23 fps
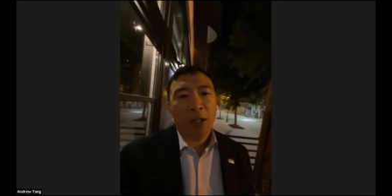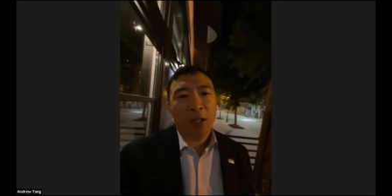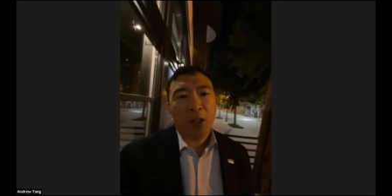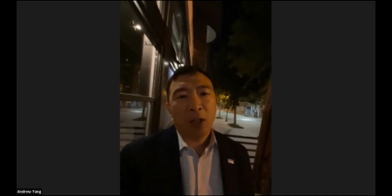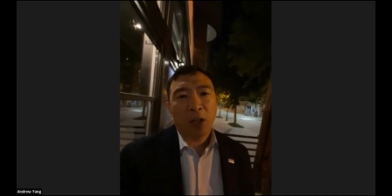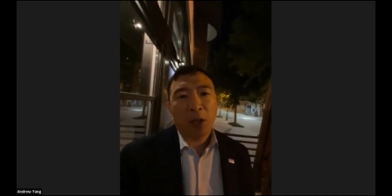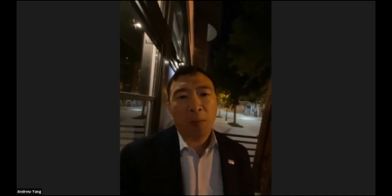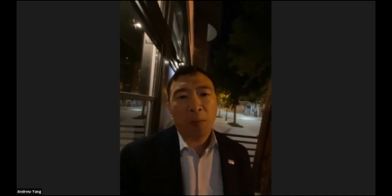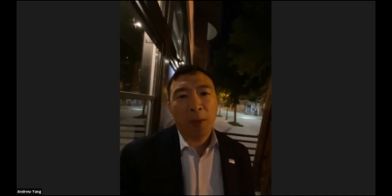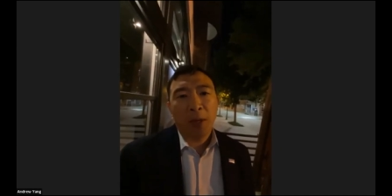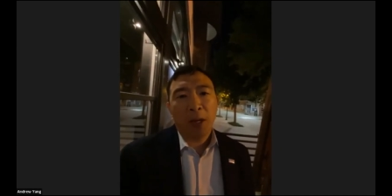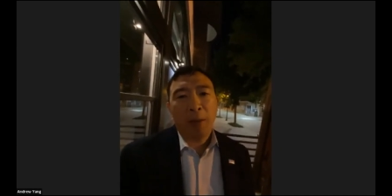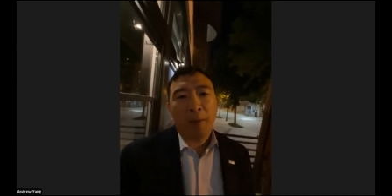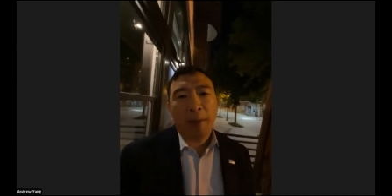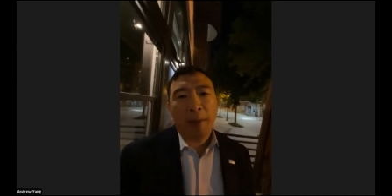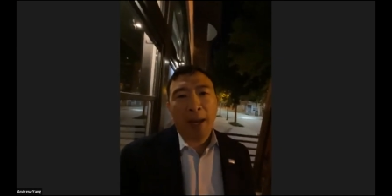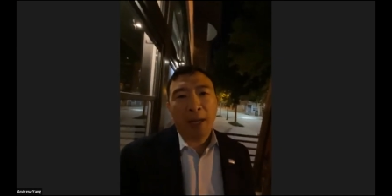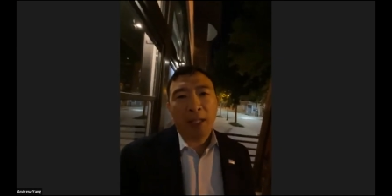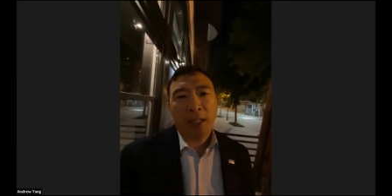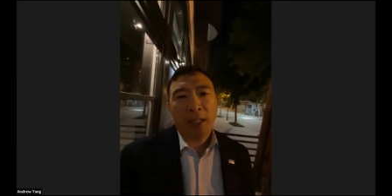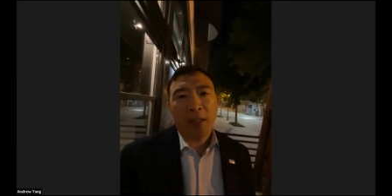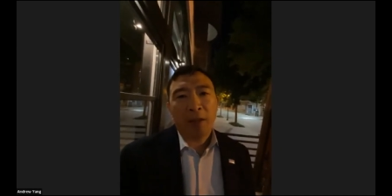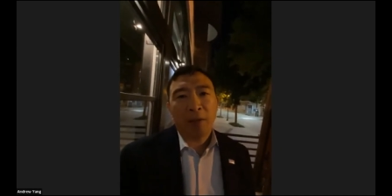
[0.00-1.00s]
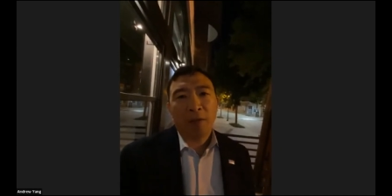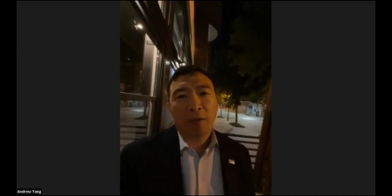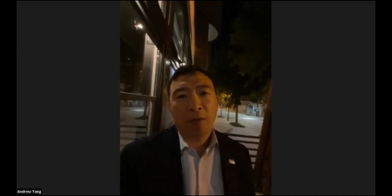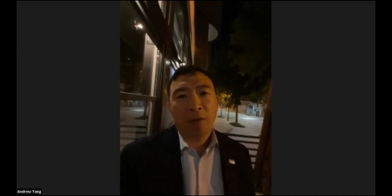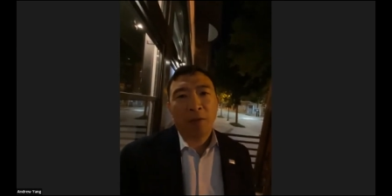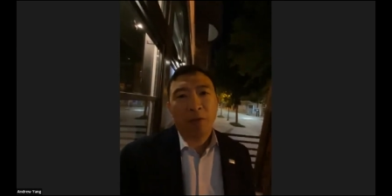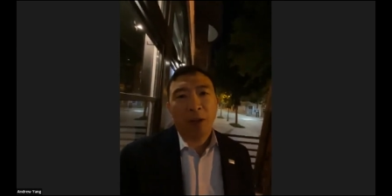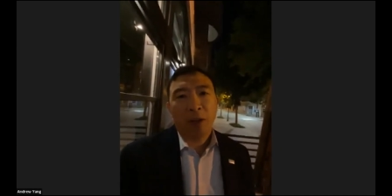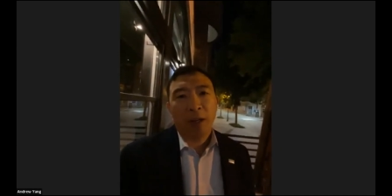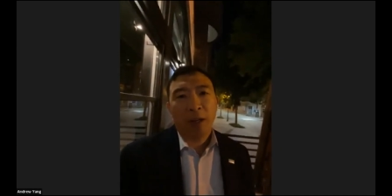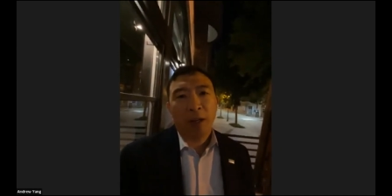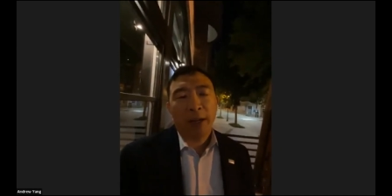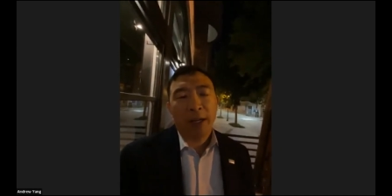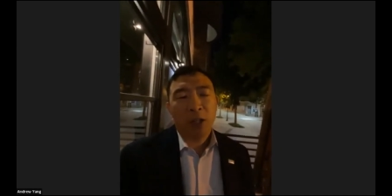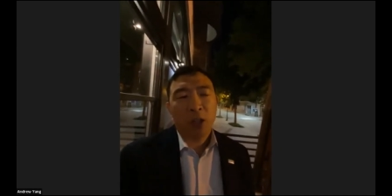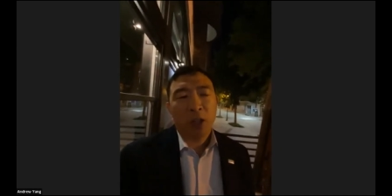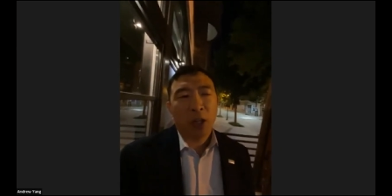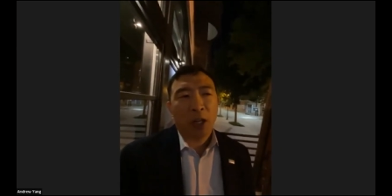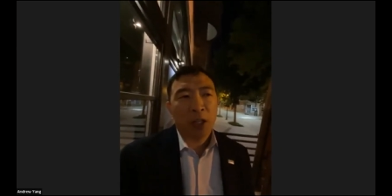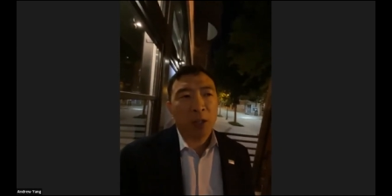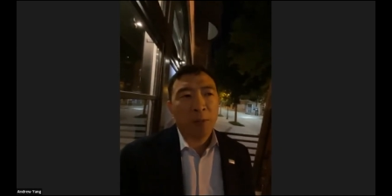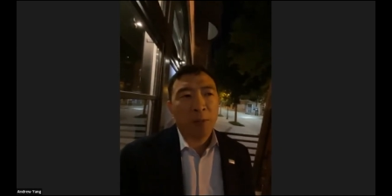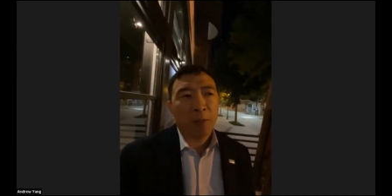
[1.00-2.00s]
It took me a massive
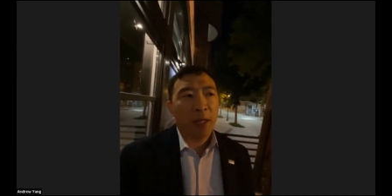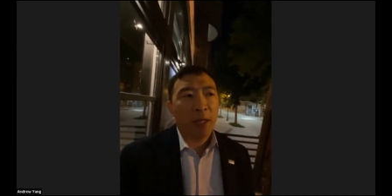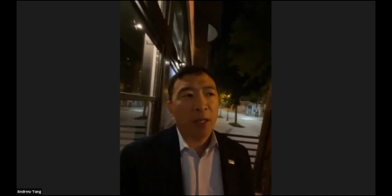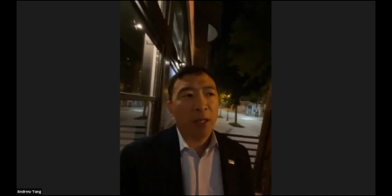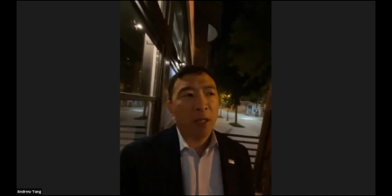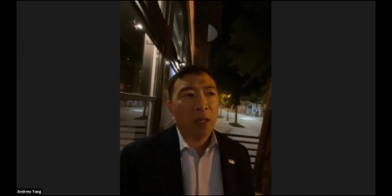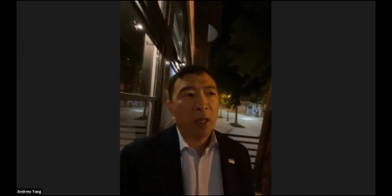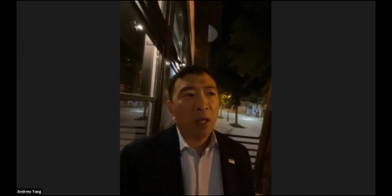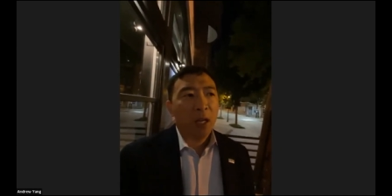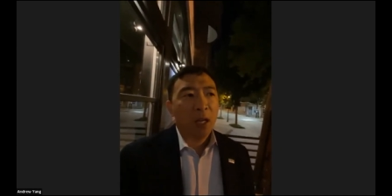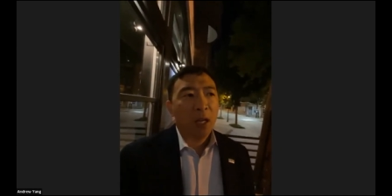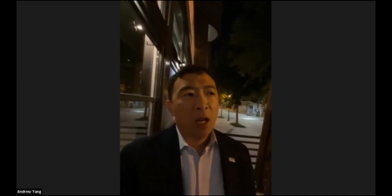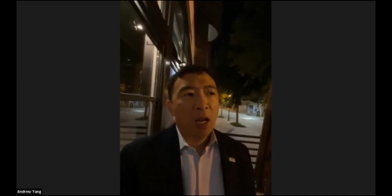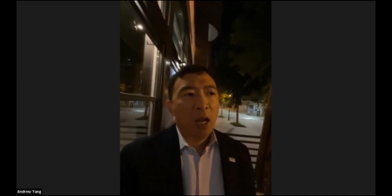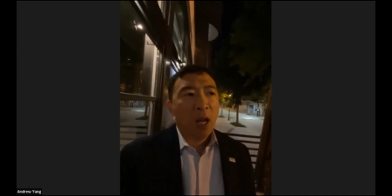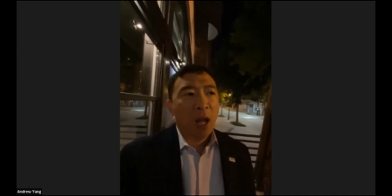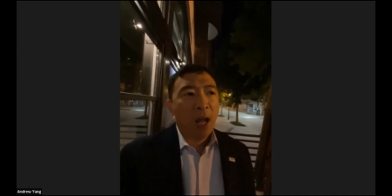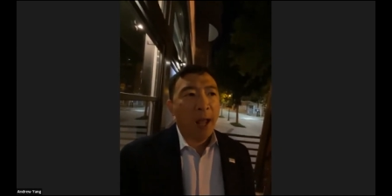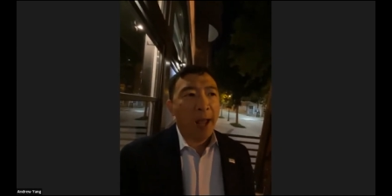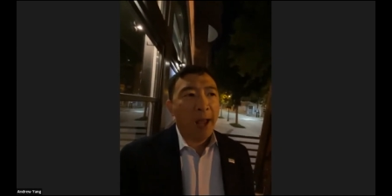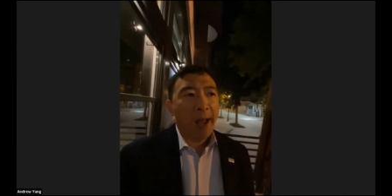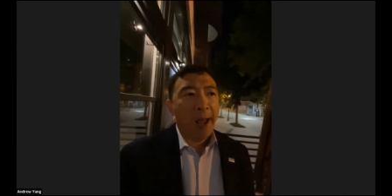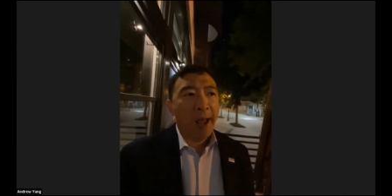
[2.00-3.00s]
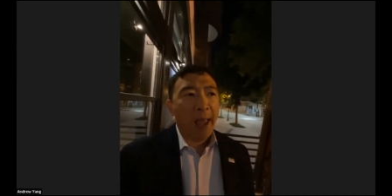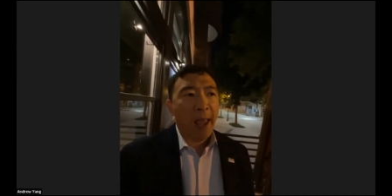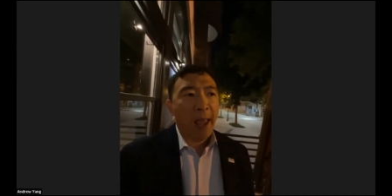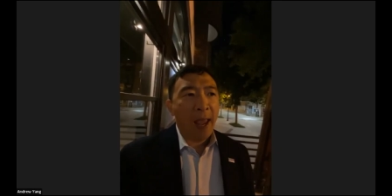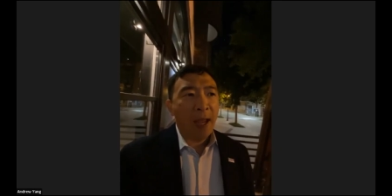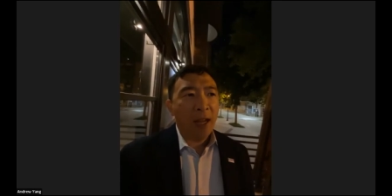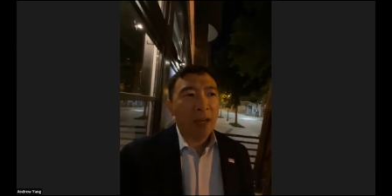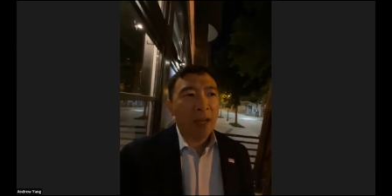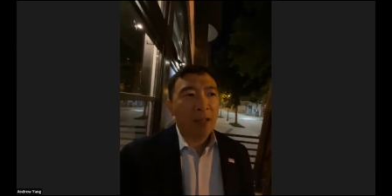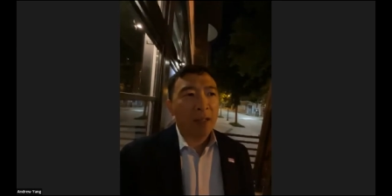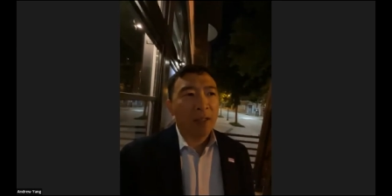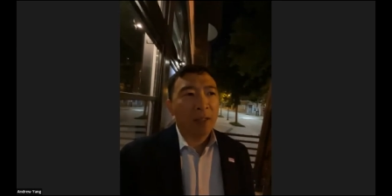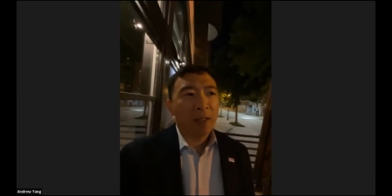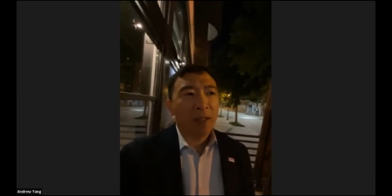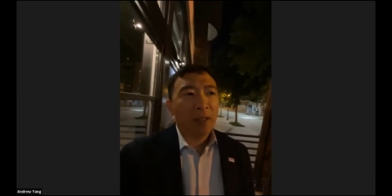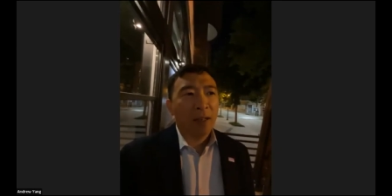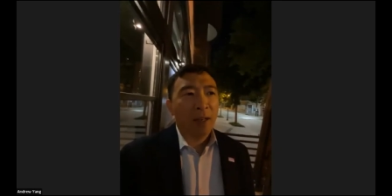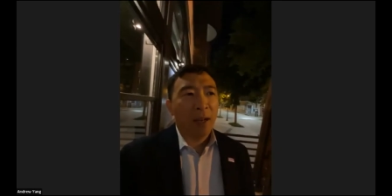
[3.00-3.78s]
adjustment and